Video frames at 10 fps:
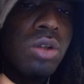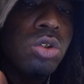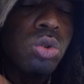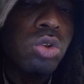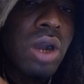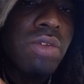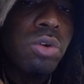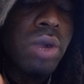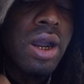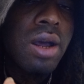to drive
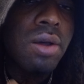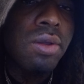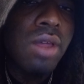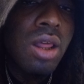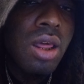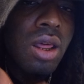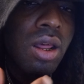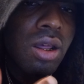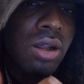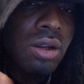around
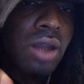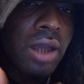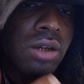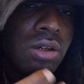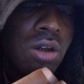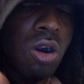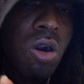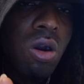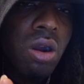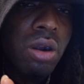like a
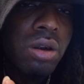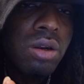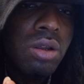car.